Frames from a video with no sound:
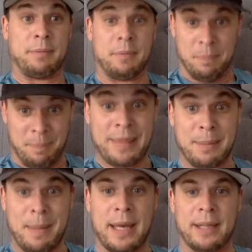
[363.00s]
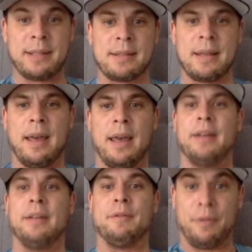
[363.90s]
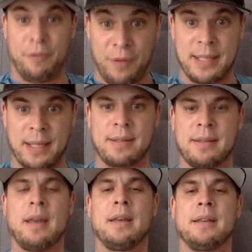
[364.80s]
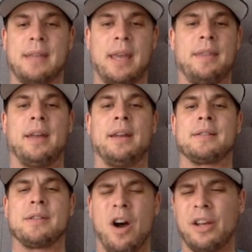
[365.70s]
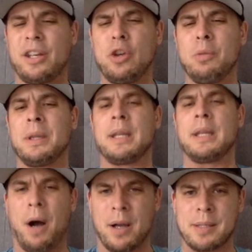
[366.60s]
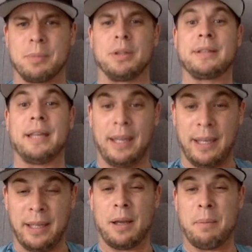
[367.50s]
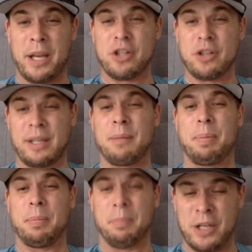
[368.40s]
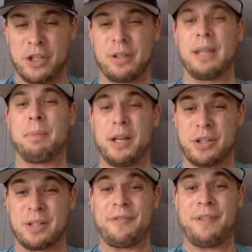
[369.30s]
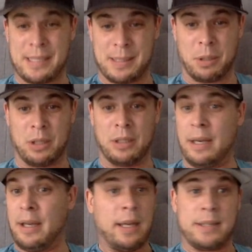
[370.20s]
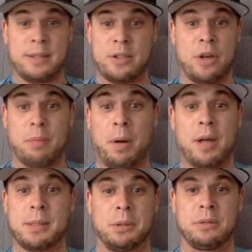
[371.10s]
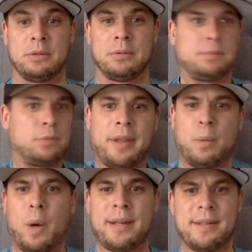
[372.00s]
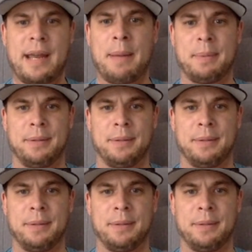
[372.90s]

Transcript: mathematics and physics say that it's not humanly possible to hit a major league pitcher's fastball. It's just not possible. Well, then why does it happen?